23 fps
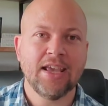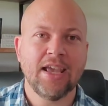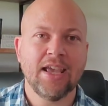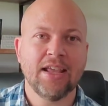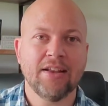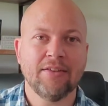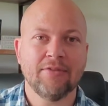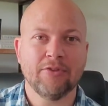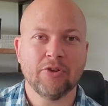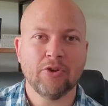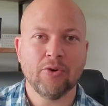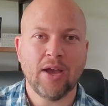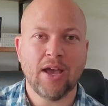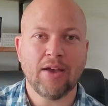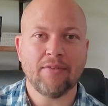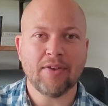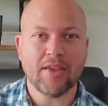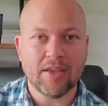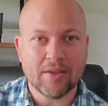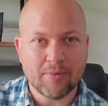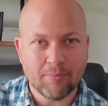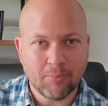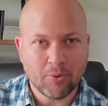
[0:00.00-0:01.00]
And if you
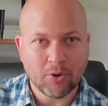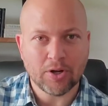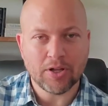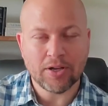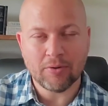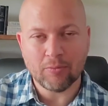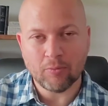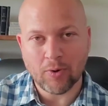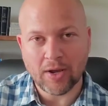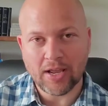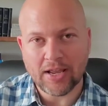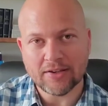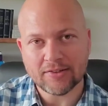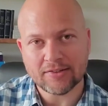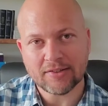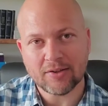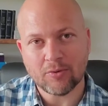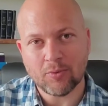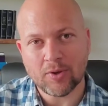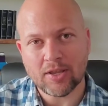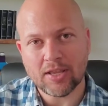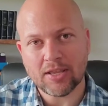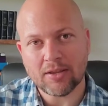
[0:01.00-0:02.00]
have input in ways
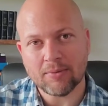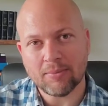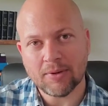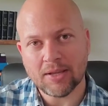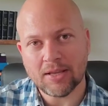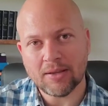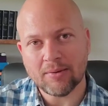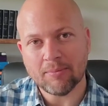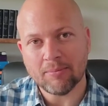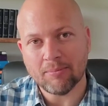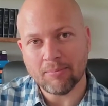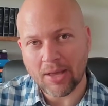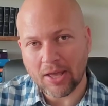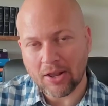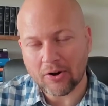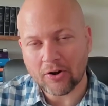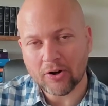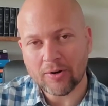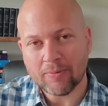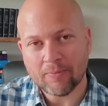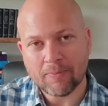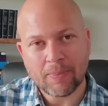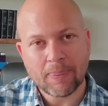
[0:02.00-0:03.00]
that we could be
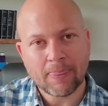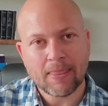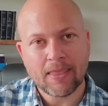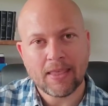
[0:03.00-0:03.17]
better